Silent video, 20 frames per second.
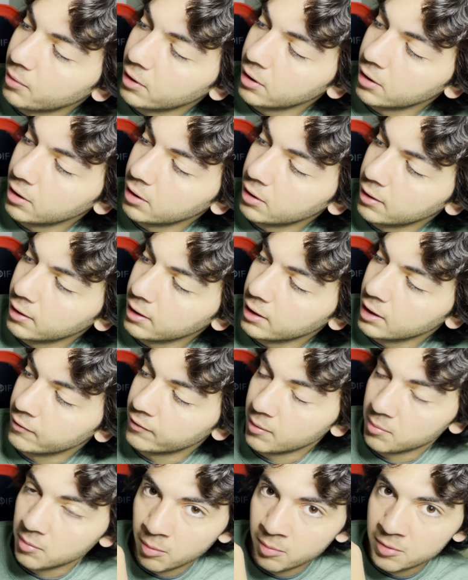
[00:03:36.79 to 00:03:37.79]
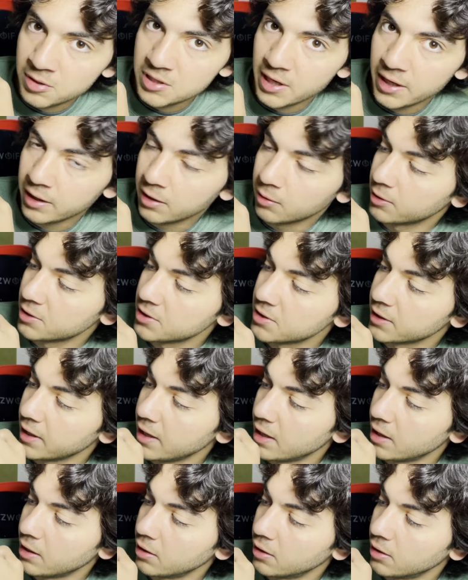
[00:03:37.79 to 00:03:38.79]
uh, if I'm not mistaken, once
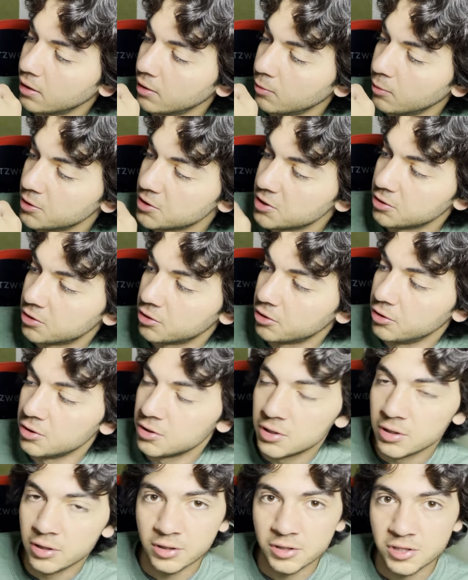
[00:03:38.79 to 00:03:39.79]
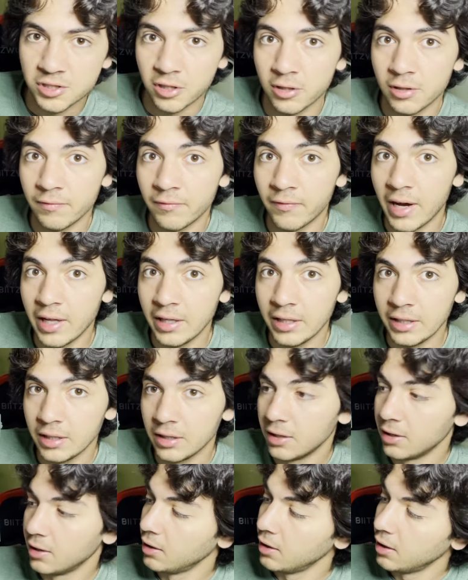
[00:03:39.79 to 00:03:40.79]
again, uh, was introduced in Scarlet and Violet.
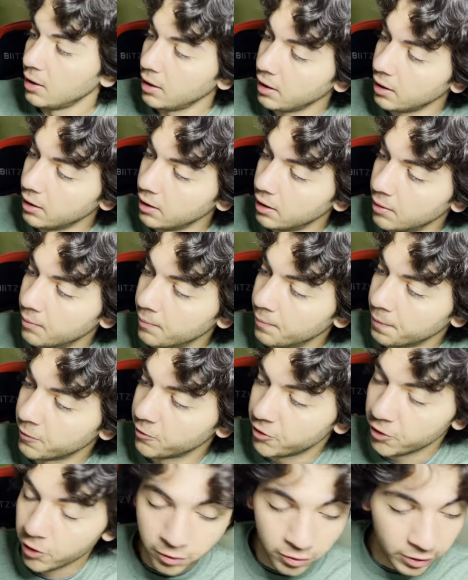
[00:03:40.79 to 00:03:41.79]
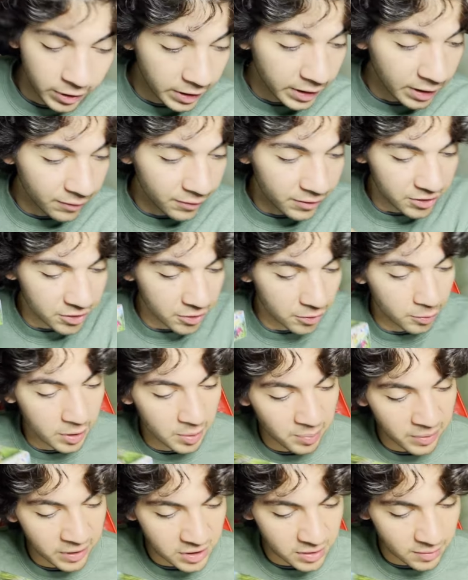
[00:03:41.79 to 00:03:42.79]
Um, so you can tell these are
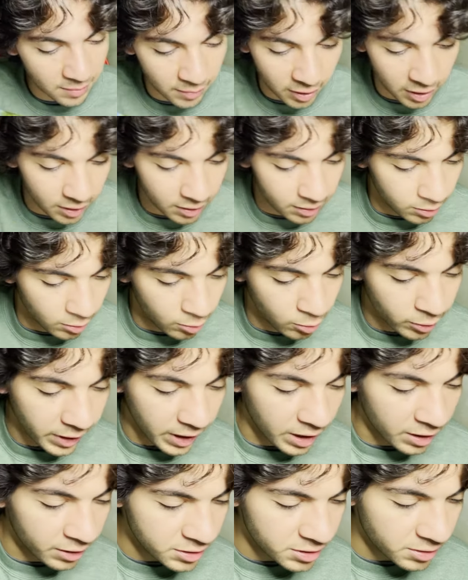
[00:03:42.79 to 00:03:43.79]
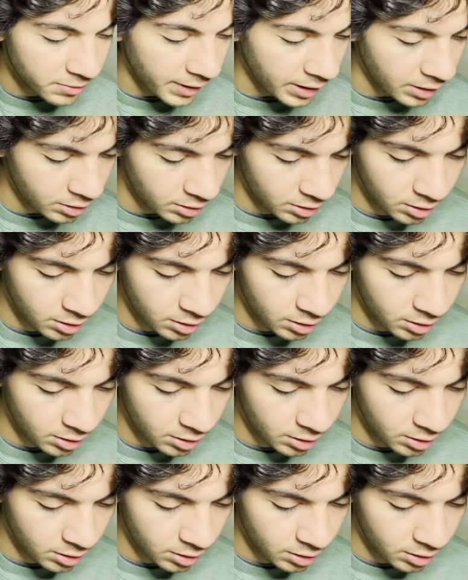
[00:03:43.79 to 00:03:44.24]
reprints, but who cares, right?